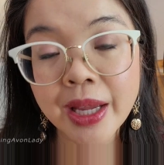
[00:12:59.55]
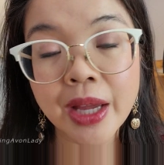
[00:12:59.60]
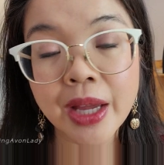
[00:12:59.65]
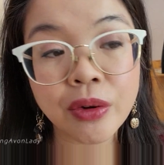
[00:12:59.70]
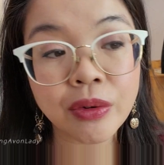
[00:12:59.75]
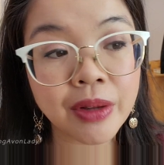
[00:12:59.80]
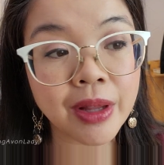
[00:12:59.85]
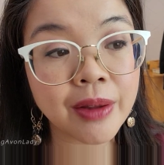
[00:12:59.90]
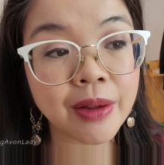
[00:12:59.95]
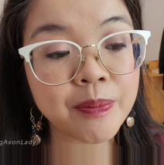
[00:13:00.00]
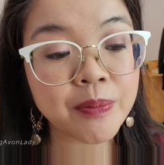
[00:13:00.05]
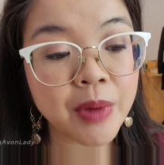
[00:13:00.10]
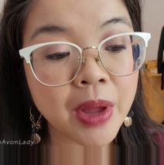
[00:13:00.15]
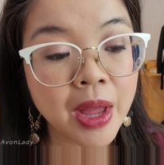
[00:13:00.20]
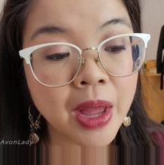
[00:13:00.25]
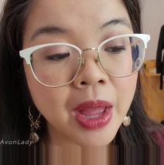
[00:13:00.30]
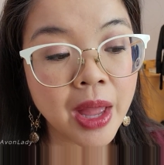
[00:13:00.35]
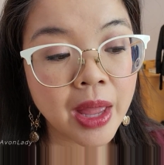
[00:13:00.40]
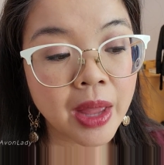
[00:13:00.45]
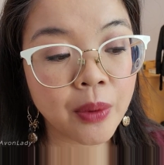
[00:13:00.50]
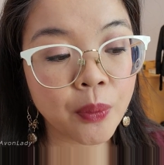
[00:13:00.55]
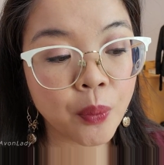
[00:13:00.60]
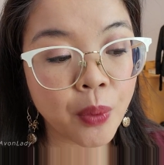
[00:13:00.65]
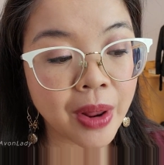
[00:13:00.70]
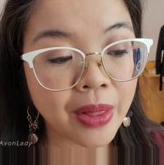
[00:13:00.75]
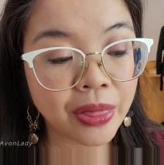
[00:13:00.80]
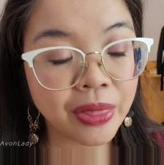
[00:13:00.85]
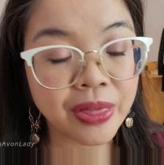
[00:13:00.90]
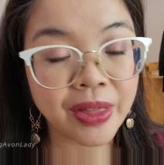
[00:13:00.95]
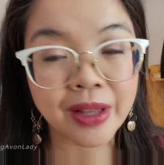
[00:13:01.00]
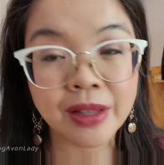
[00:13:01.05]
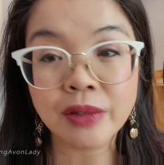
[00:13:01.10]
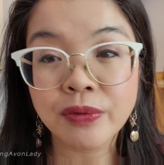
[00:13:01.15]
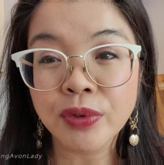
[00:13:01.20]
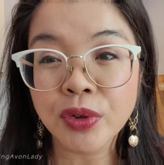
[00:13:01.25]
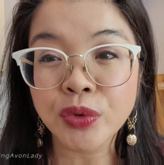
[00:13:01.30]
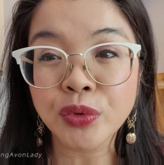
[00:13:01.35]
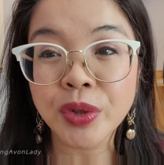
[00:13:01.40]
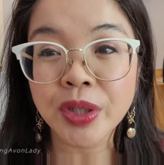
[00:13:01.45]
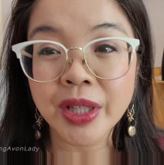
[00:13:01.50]
I don't like it when things
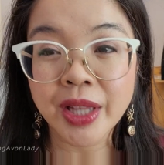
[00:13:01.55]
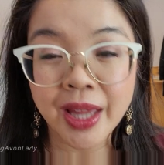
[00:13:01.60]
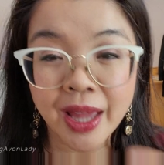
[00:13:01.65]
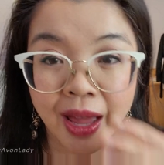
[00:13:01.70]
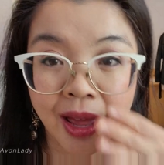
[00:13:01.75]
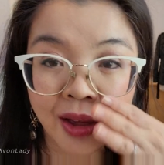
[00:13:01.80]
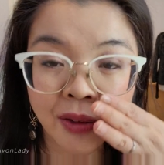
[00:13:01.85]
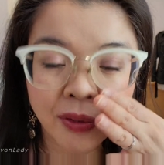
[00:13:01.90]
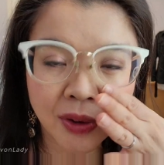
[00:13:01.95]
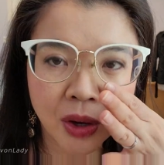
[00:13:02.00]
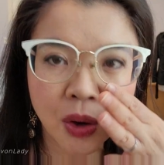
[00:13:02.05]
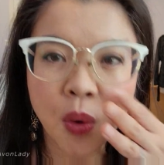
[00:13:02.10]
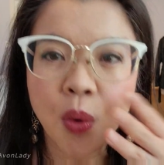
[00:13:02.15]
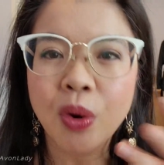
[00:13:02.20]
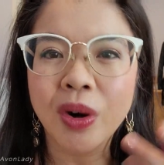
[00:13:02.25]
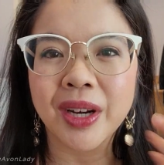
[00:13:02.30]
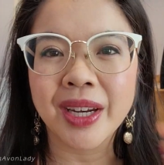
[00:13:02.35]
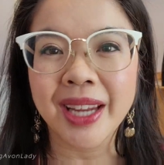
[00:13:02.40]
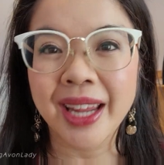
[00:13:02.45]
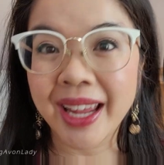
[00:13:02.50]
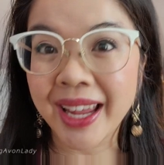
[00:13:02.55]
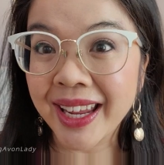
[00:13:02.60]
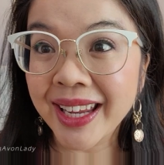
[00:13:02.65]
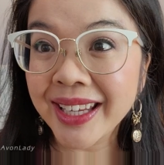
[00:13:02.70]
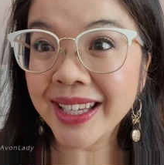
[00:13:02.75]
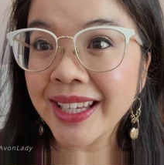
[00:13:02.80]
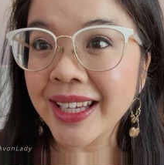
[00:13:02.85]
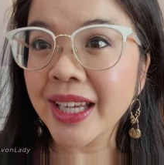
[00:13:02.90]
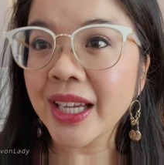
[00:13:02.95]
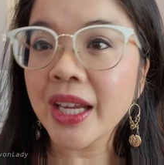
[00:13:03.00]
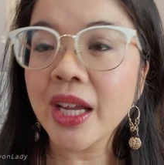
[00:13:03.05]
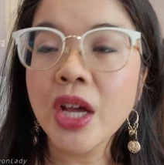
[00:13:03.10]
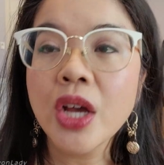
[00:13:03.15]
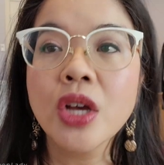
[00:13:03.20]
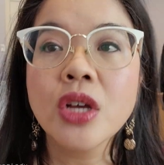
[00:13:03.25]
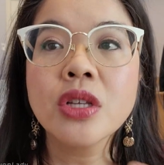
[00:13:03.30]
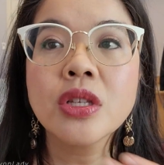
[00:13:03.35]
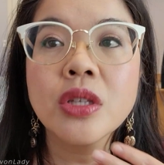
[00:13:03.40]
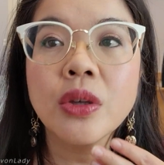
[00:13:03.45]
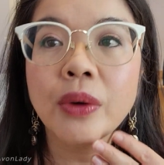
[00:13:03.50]
feel really heavy or cakey,
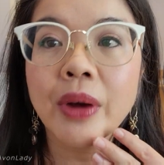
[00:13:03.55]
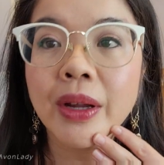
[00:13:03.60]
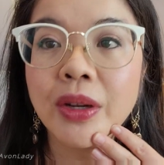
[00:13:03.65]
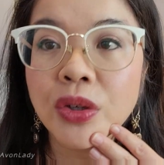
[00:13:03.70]
so I